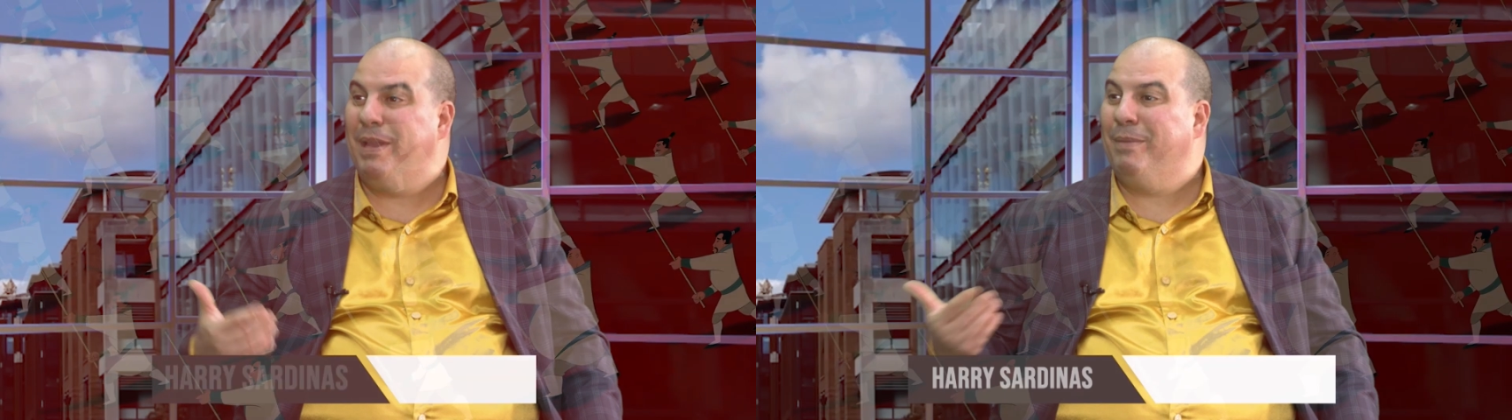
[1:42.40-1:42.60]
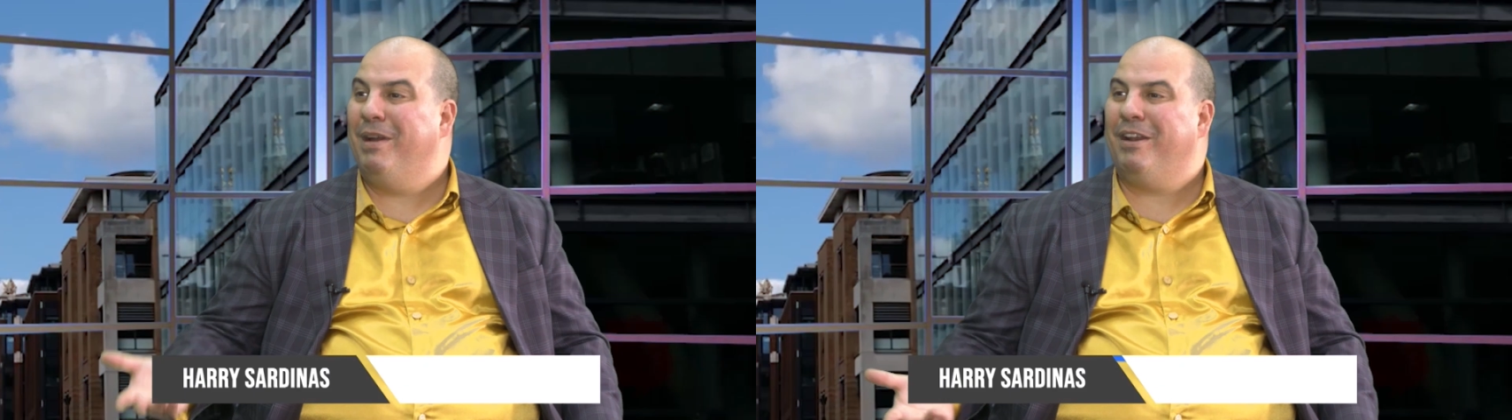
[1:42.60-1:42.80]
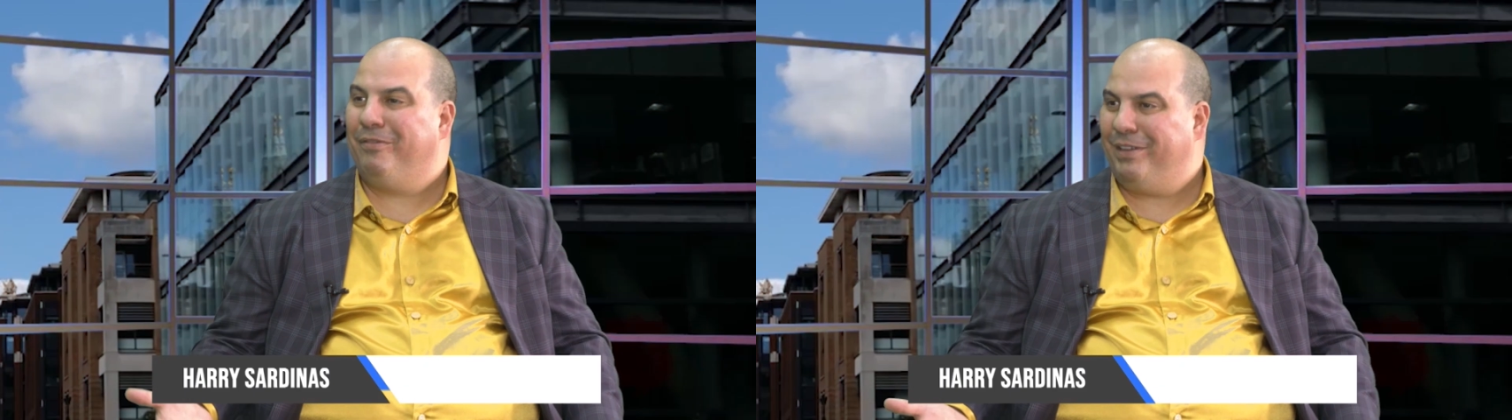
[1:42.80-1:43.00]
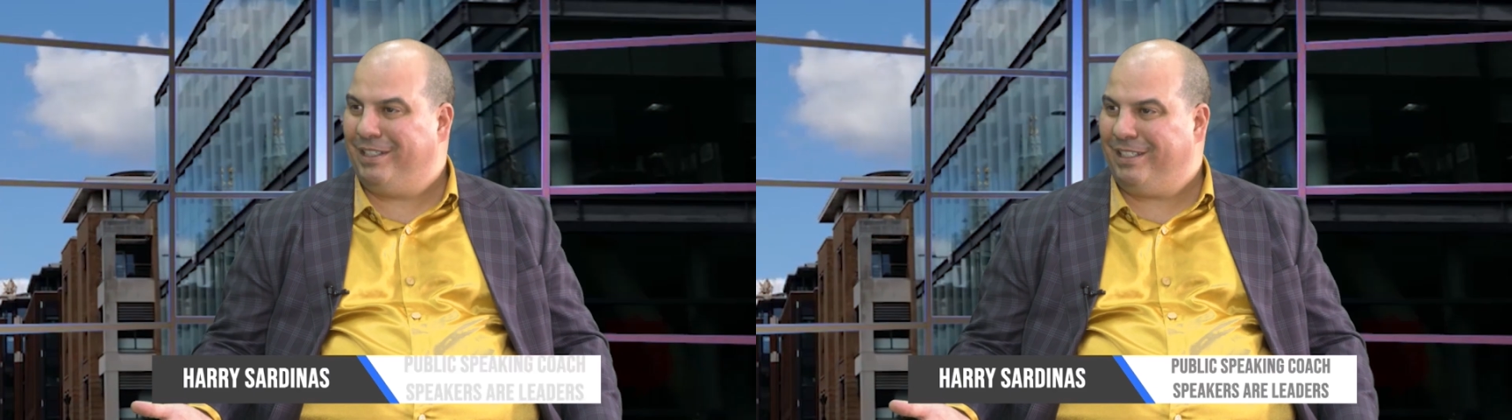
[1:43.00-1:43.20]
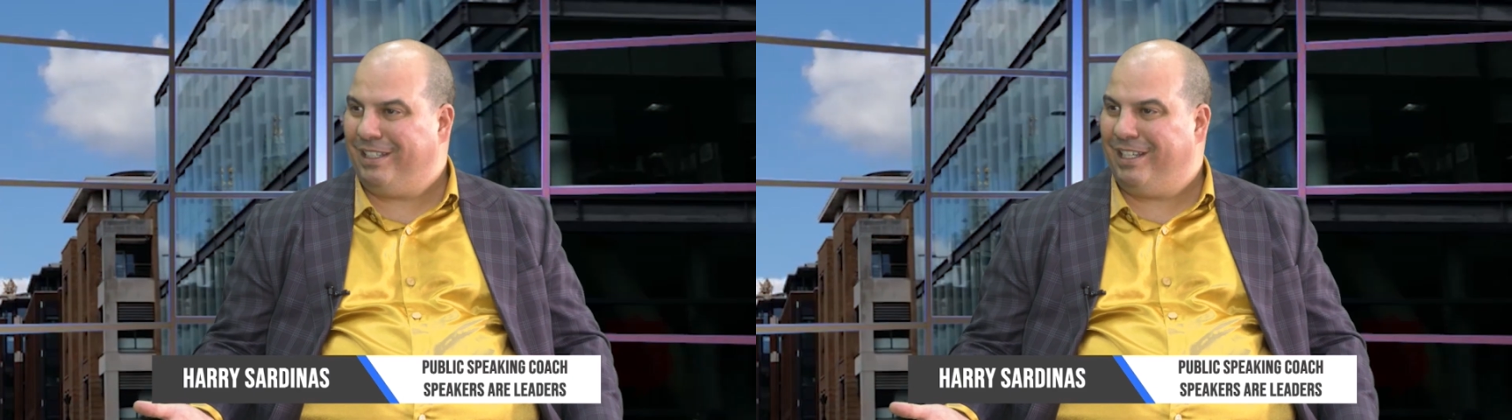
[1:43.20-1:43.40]
big benefit
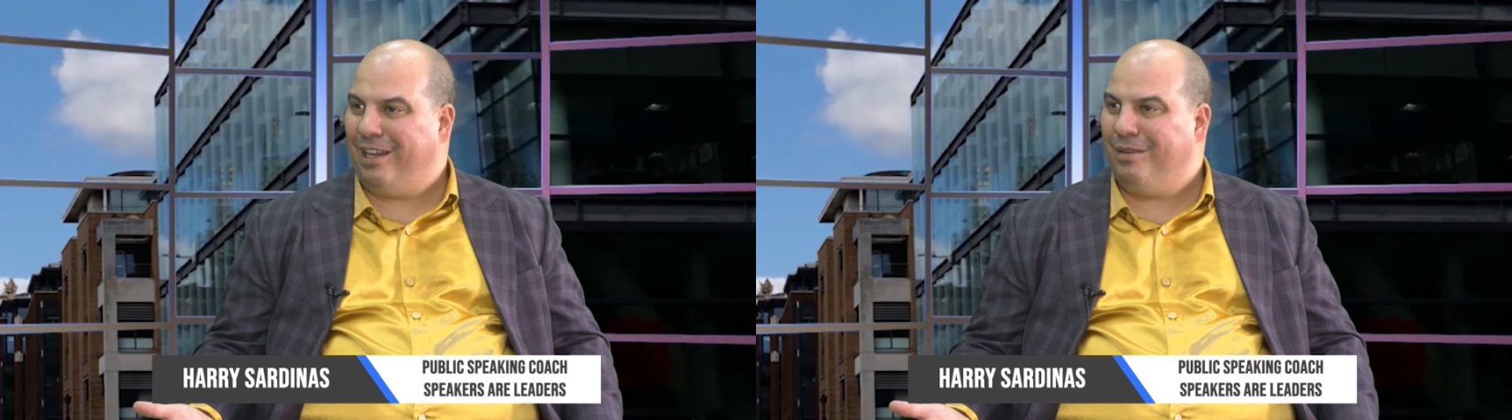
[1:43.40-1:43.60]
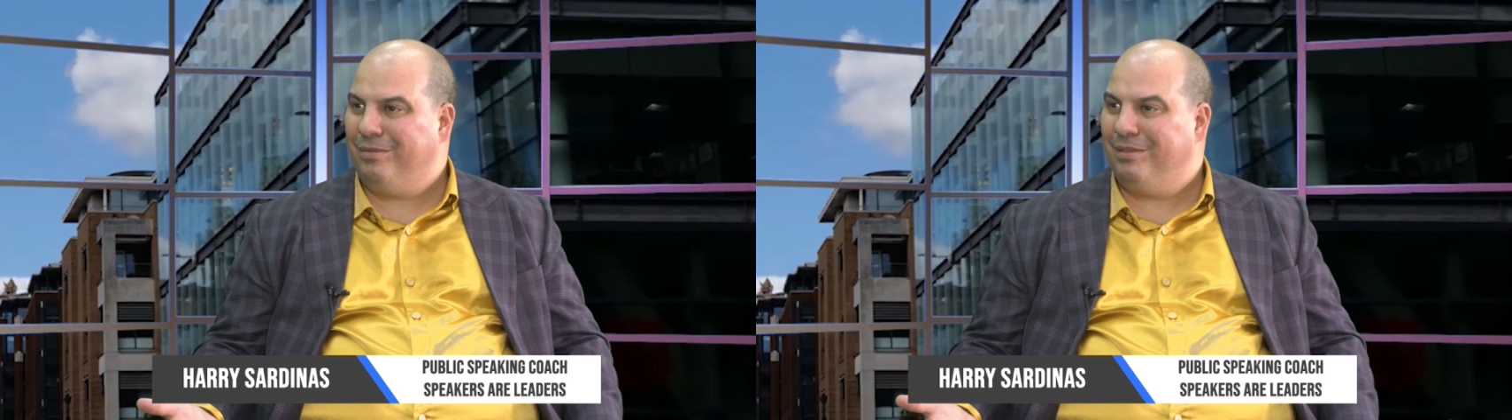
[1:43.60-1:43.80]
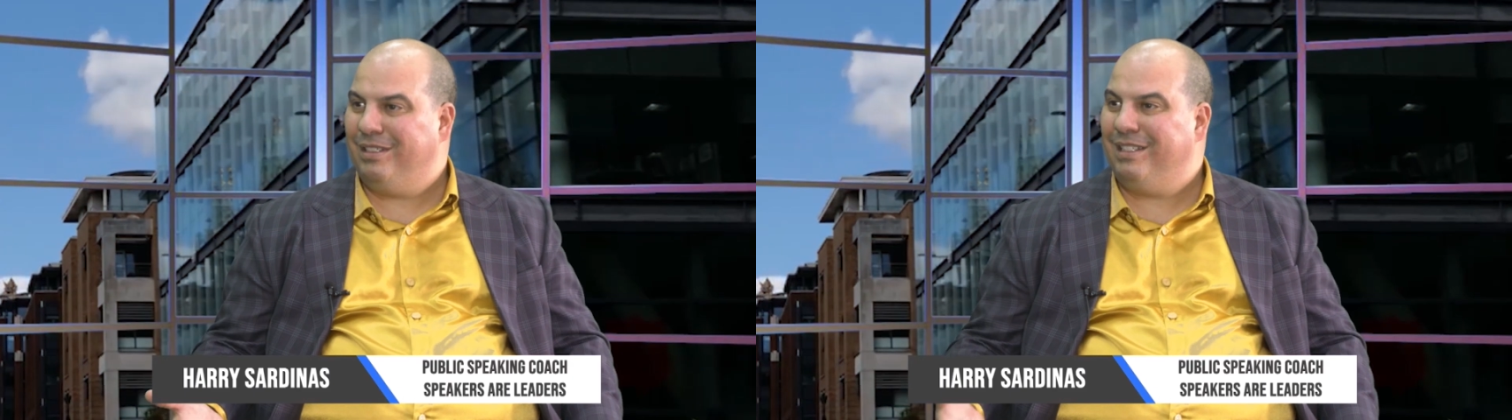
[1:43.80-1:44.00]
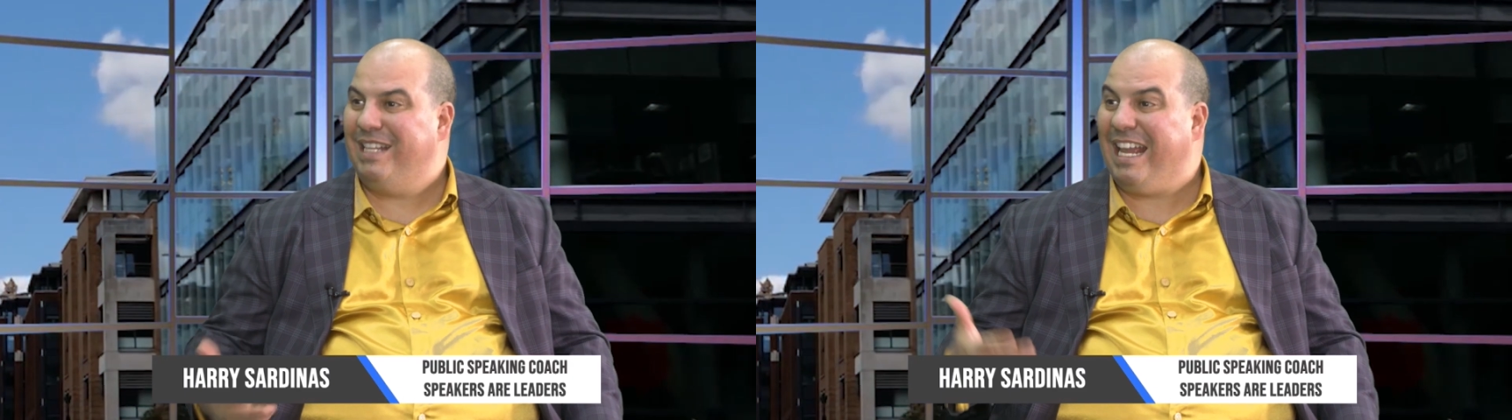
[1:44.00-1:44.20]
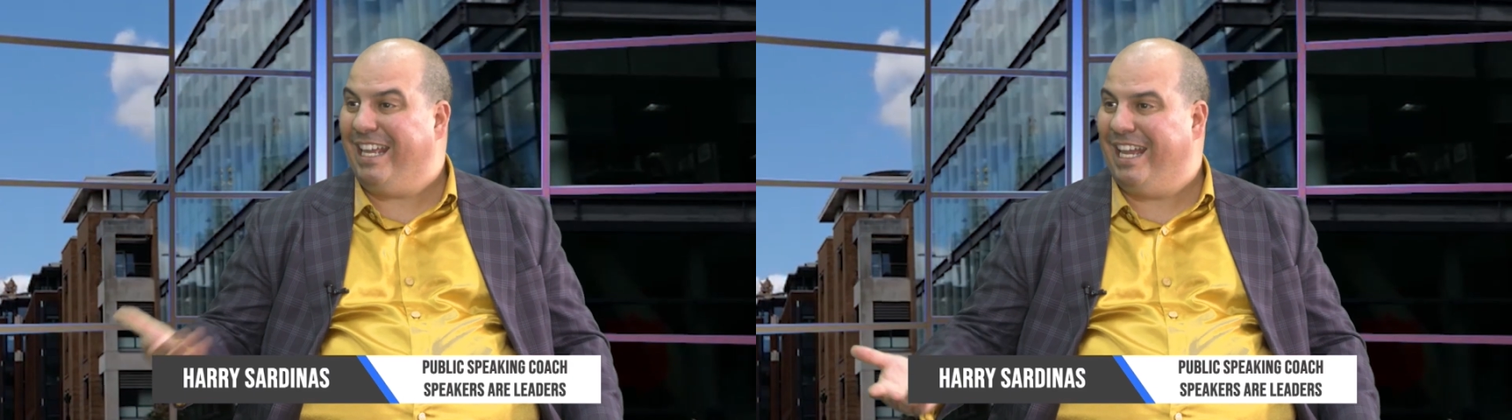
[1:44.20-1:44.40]
can
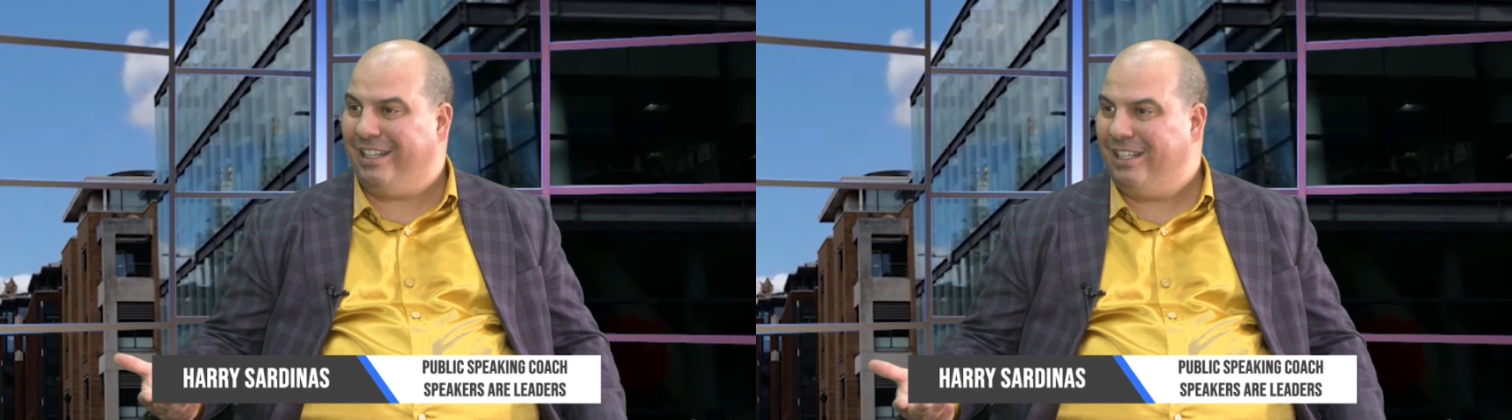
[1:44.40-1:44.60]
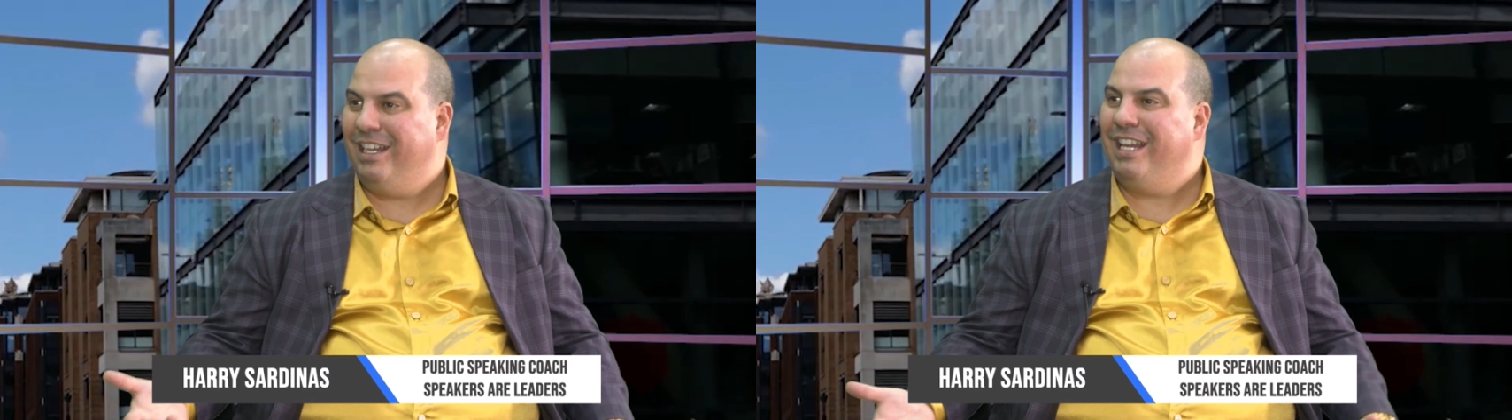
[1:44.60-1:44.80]
they get